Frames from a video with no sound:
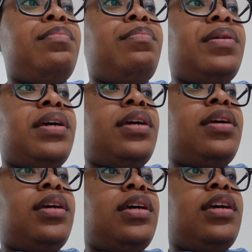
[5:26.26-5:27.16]

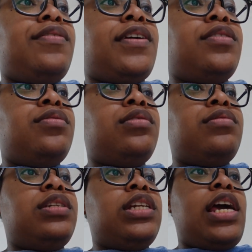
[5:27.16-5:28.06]
But if I don't do
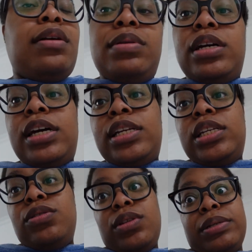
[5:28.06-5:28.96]
it today, I'm gonna have to
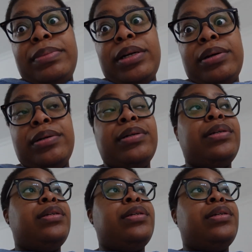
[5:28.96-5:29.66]
do it tomorrow.